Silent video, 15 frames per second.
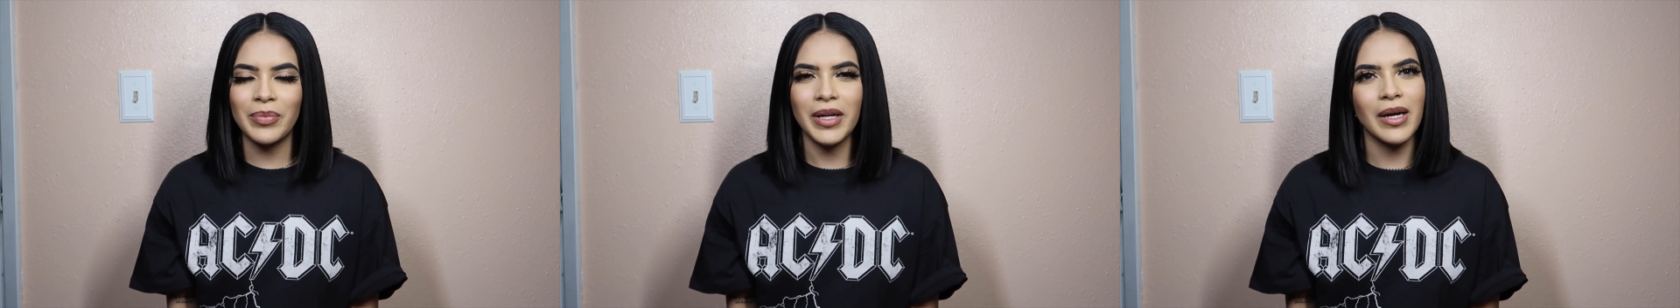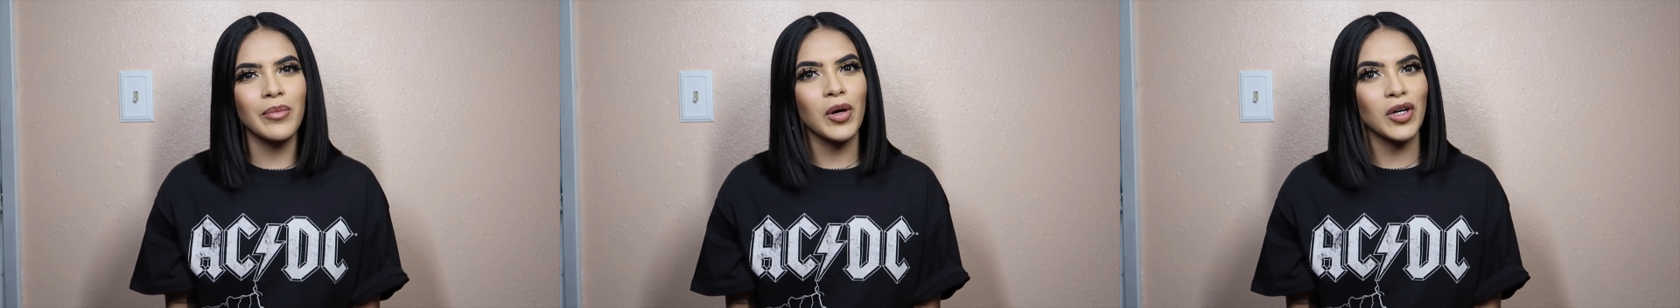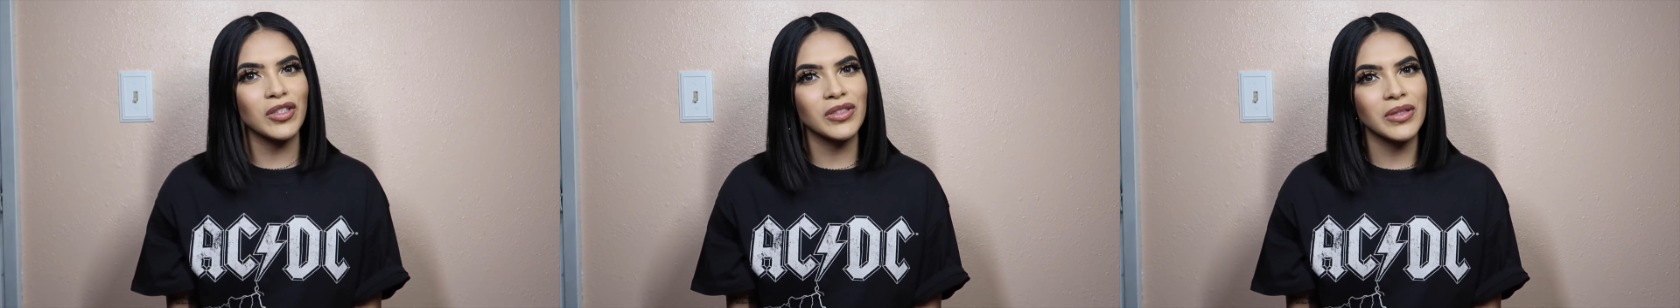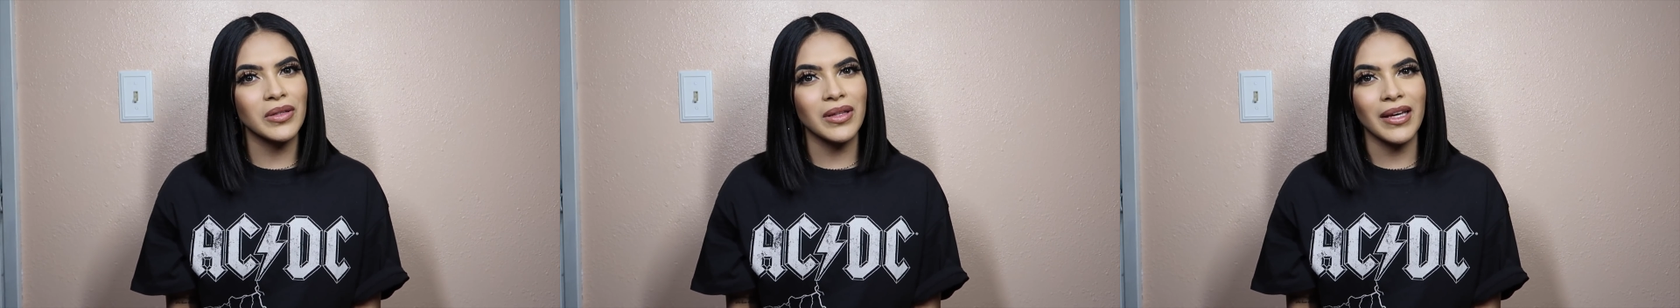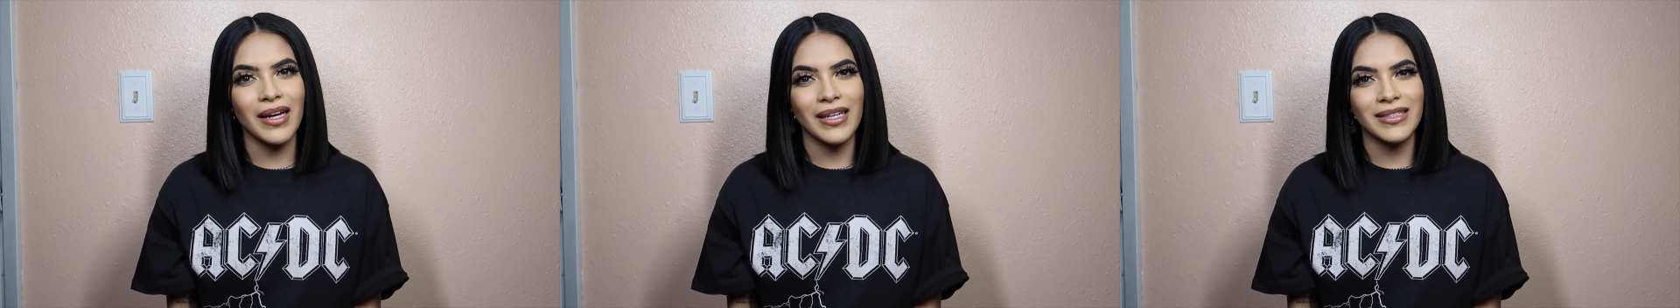But I'm
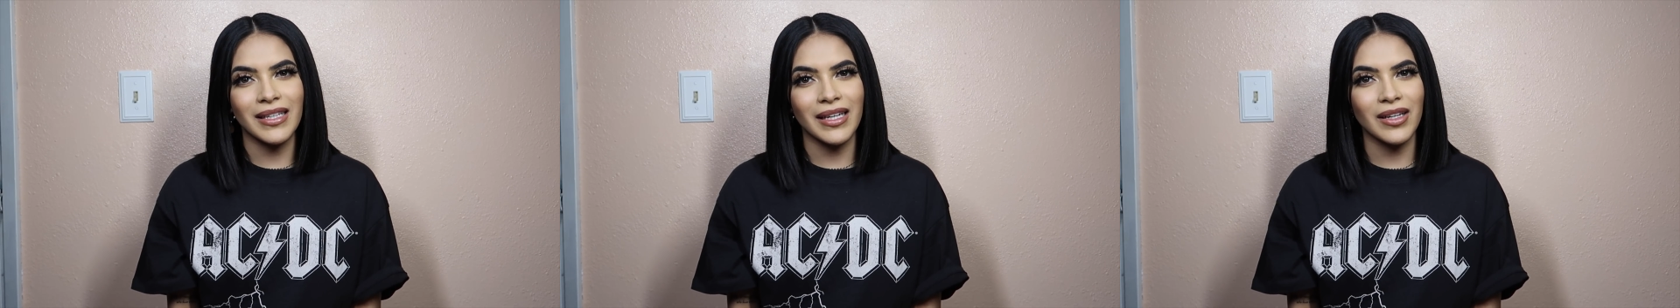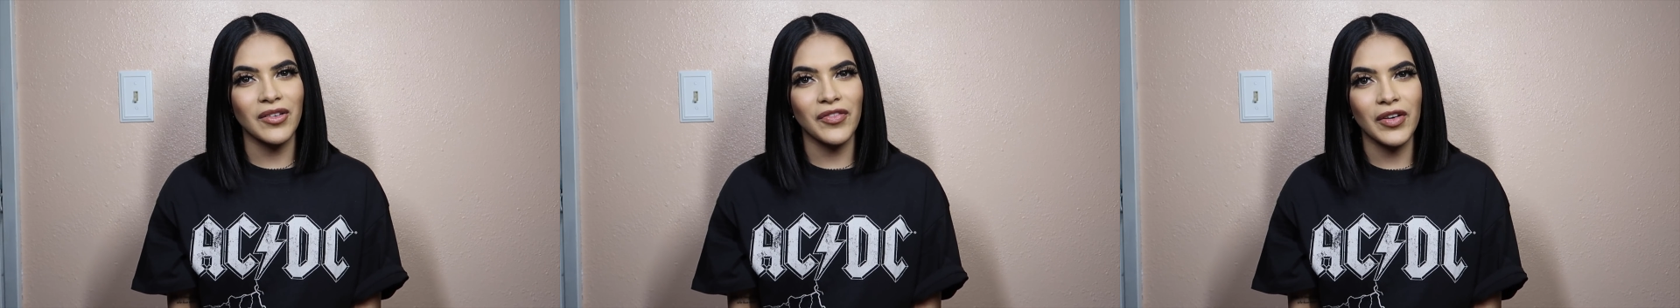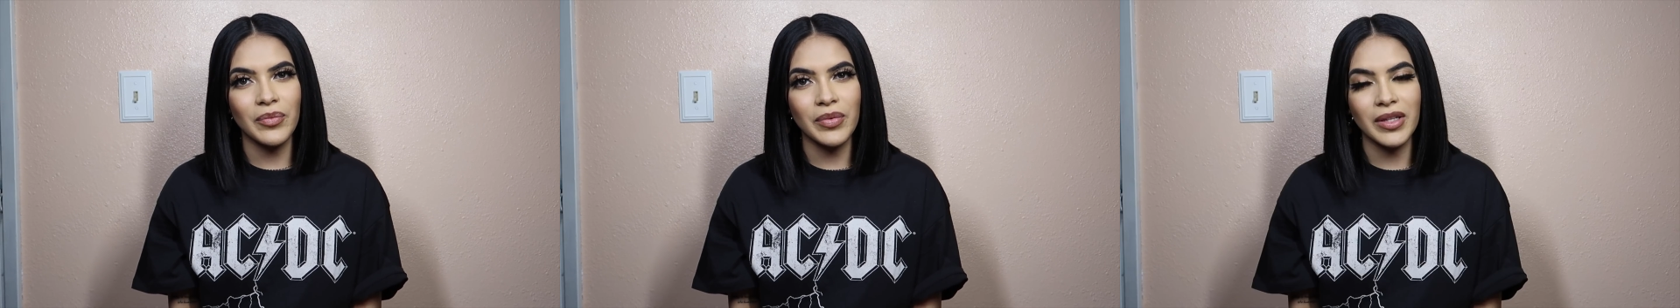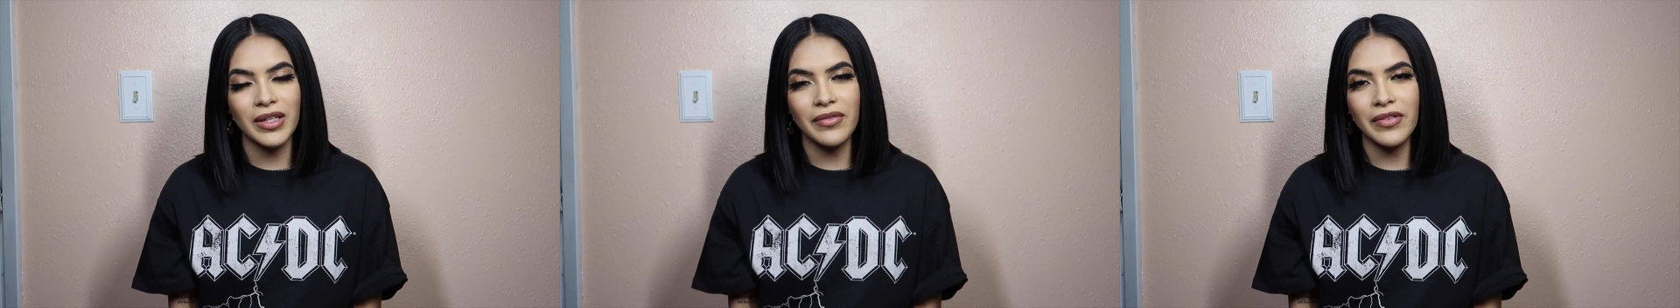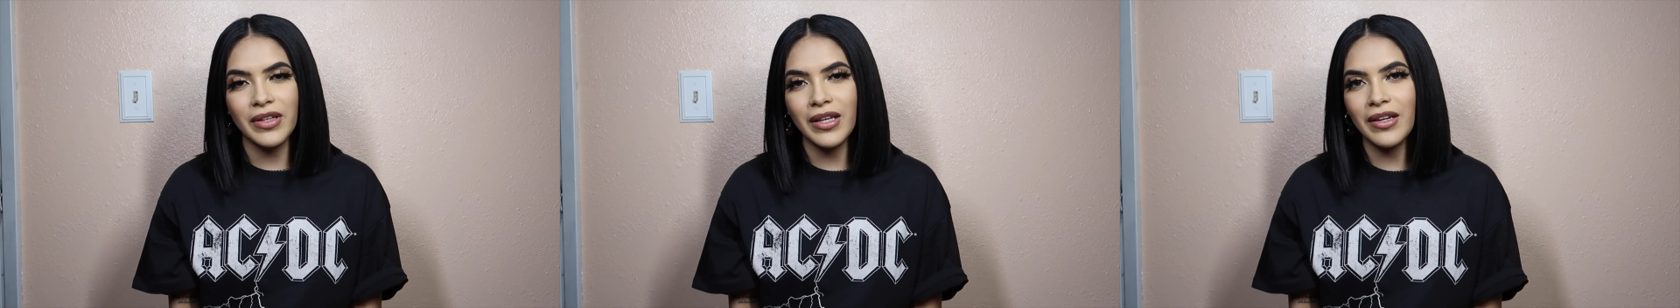also, like I said, a firm
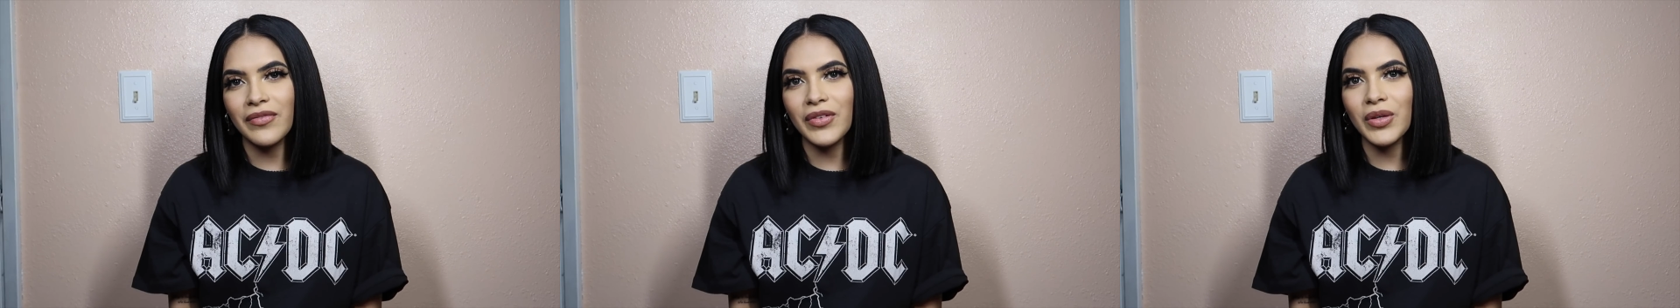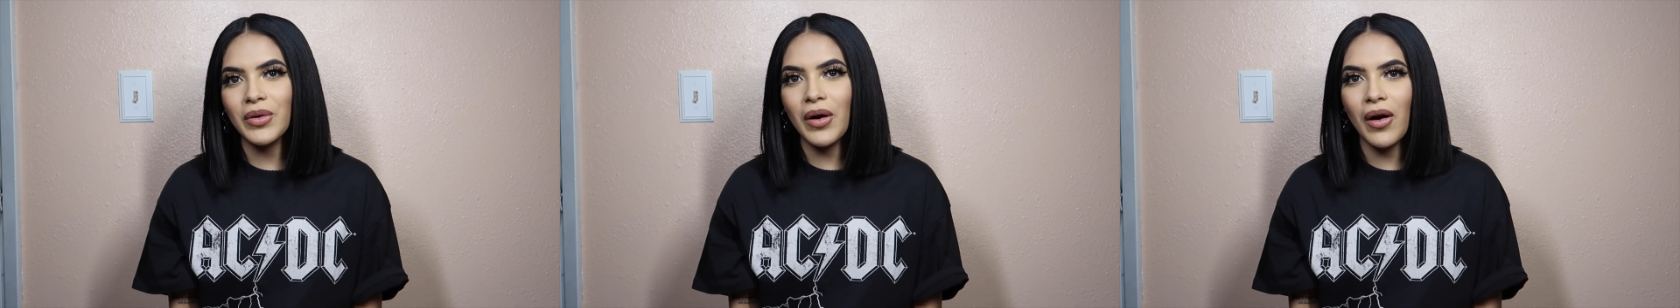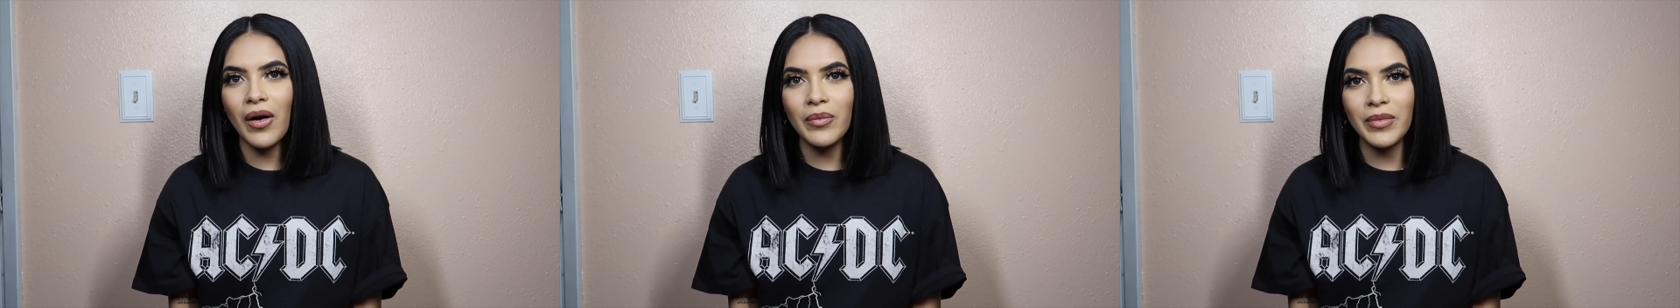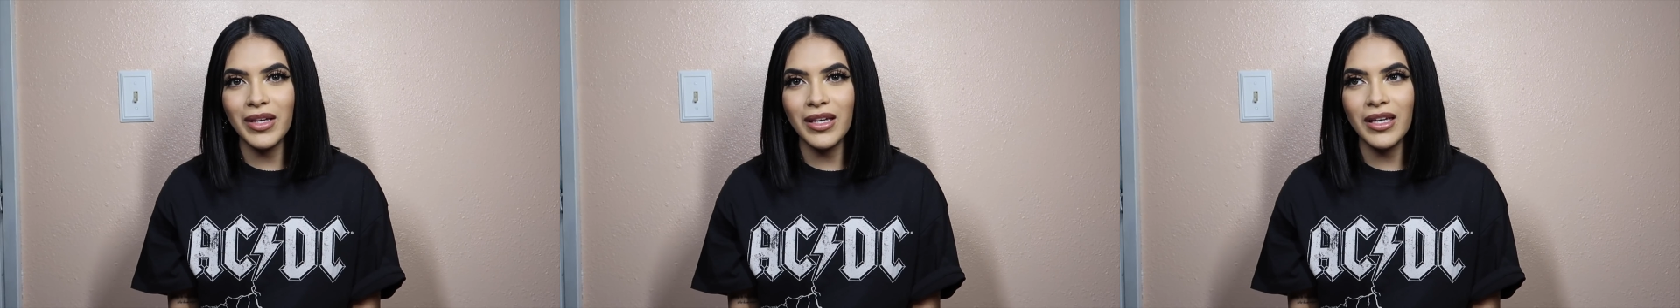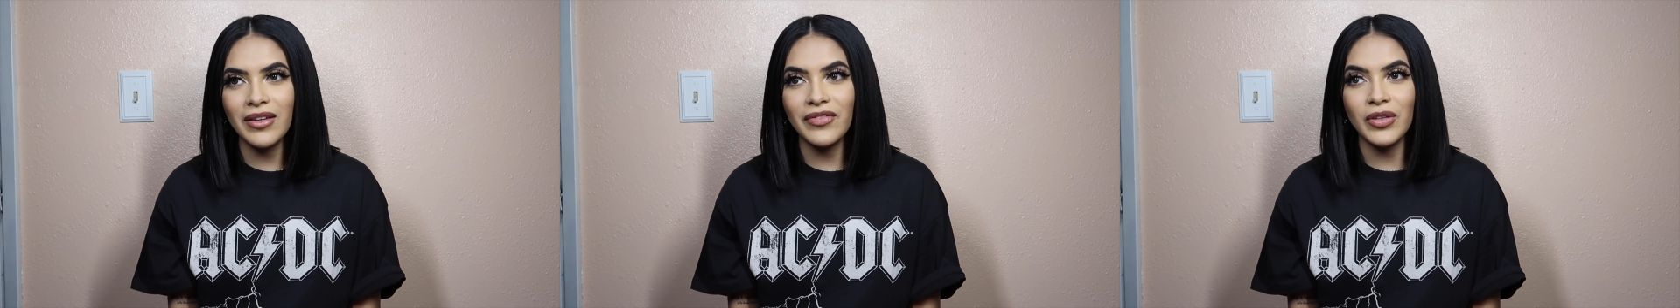believer that if you call me,